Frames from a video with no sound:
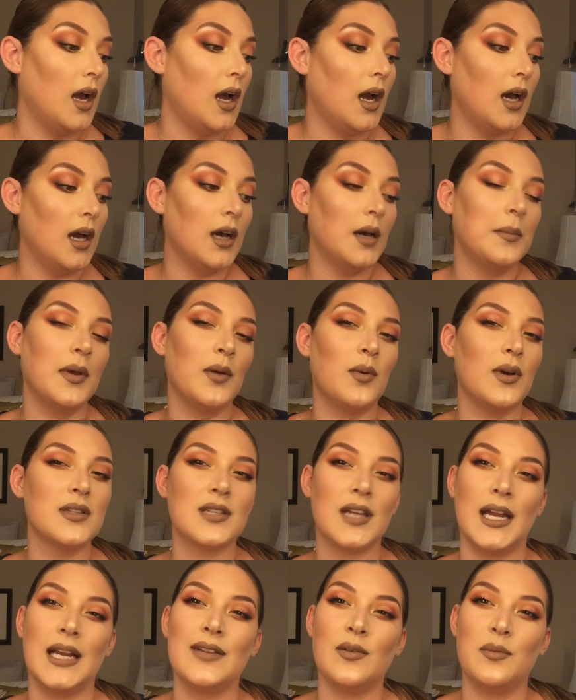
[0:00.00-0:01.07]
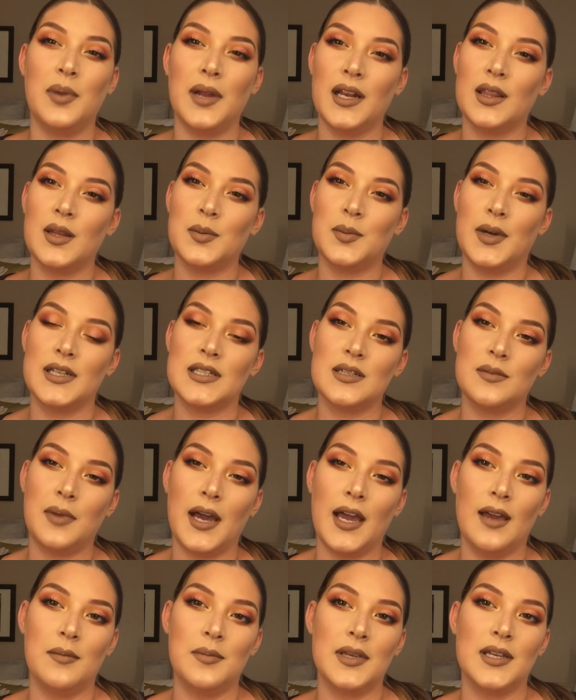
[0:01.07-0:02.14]
It was kind of a pain in the butt to buy
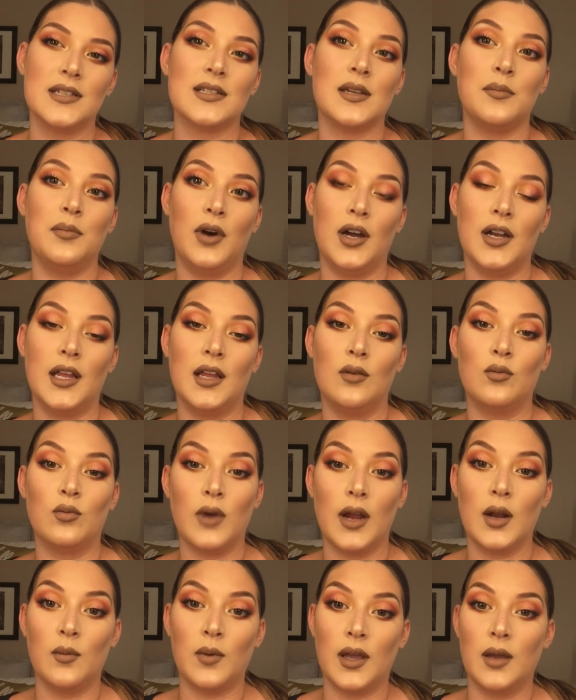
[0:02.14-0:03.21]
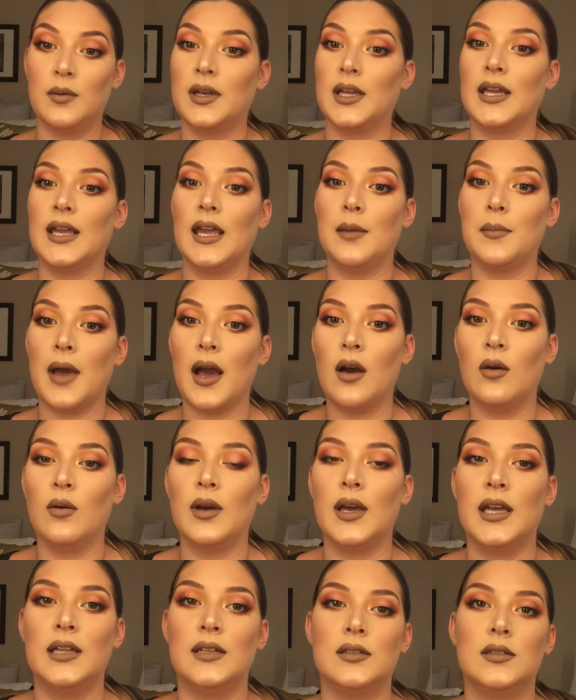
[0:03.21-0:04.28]
it because I bought it right away when it came
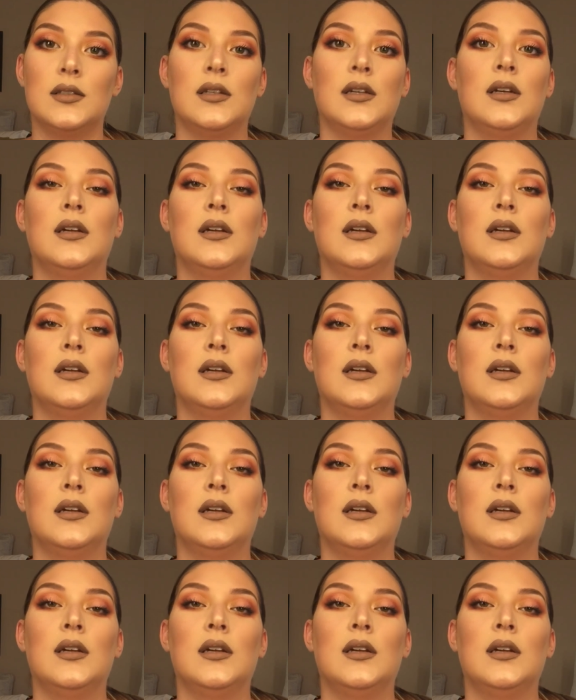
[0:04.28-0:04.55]
out, and